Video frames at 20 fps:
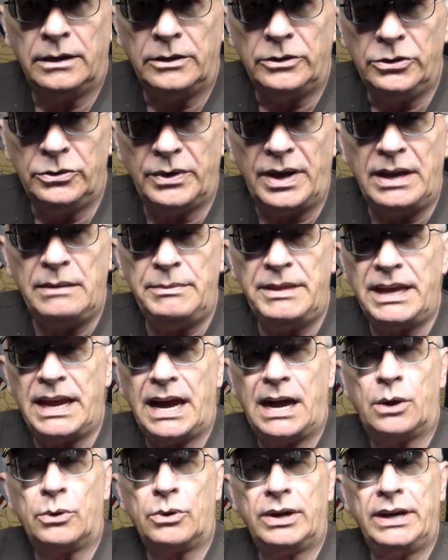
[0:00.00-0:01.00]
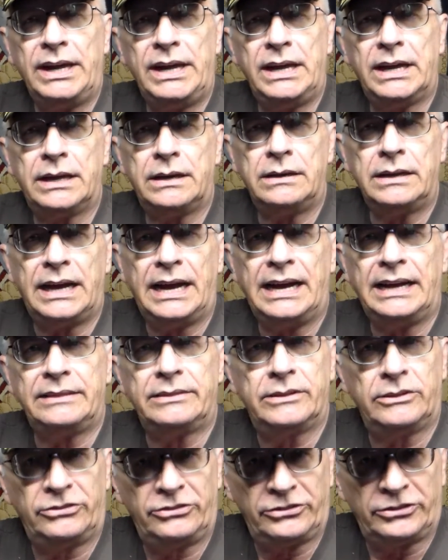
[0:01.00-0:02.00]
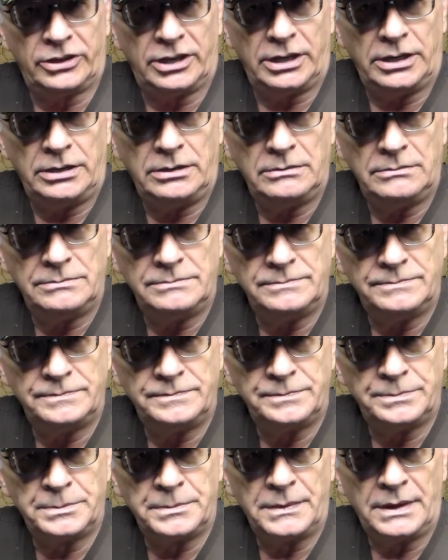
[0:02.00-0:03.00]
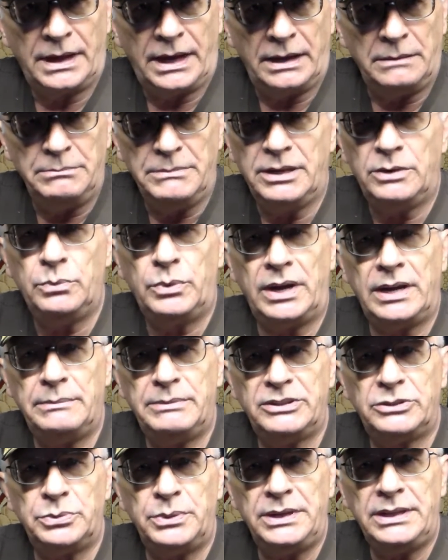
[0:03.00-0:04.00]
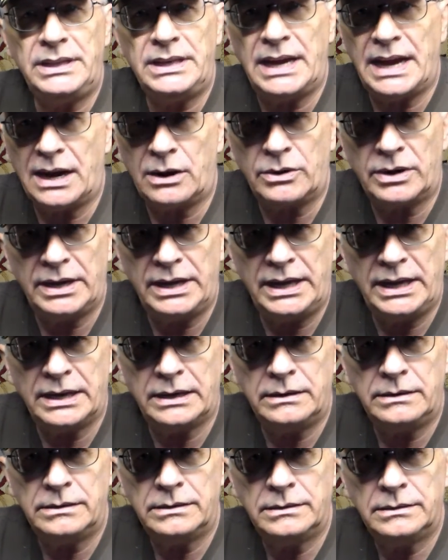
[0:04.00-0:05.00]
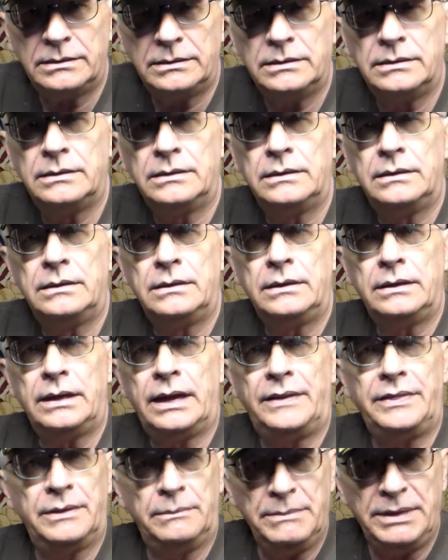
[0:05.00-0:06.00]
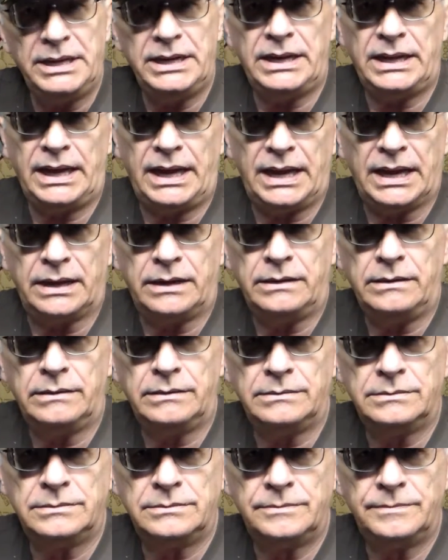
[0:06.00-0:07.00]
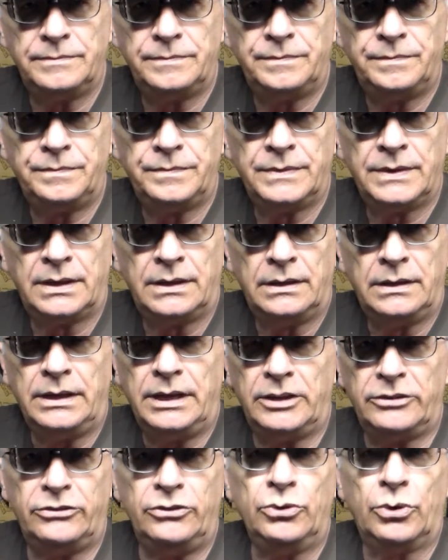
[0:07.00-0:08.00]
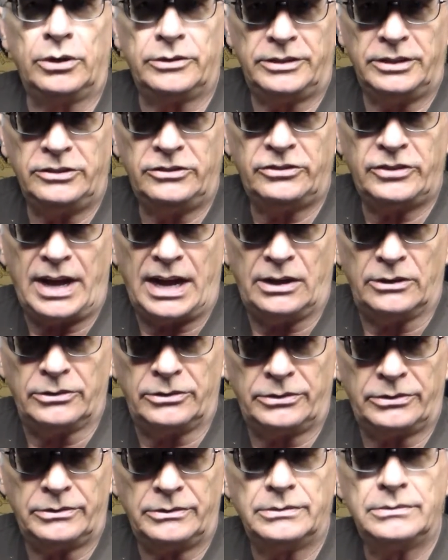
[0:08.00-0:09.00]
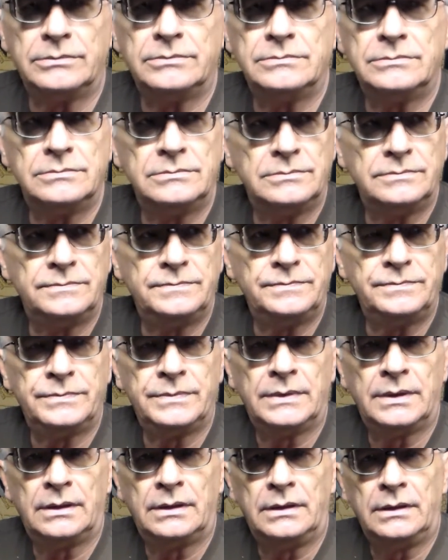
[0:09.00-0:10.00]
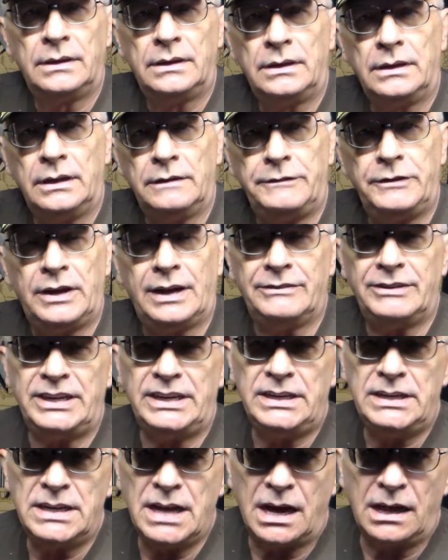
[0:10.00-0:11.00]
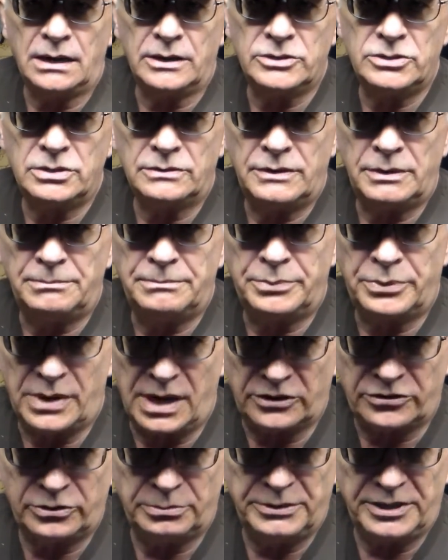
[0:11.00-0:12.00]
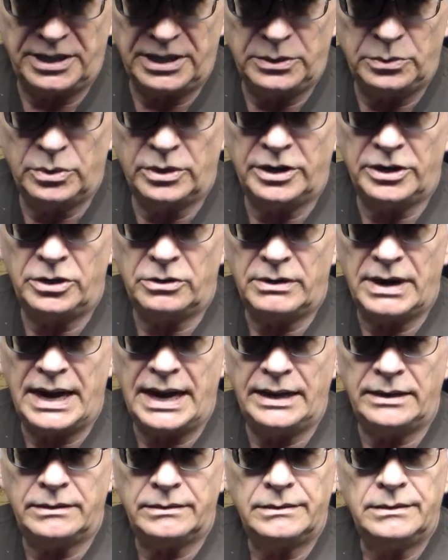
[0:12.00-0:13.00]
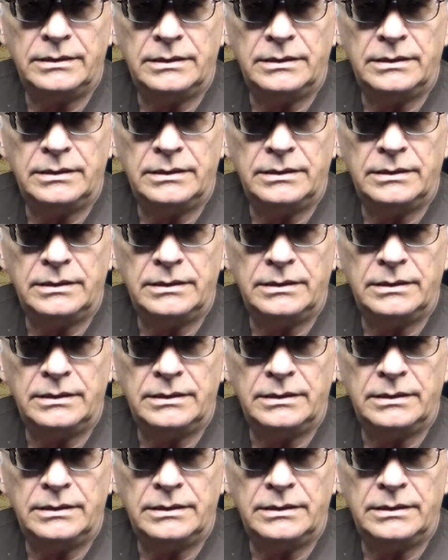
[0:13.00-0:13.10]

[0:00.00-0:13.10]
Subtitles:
You aim the hour hand at the sun, and midway between the hour hand and the minute hand is north and south. If you have any knowledge of approximately where you're at,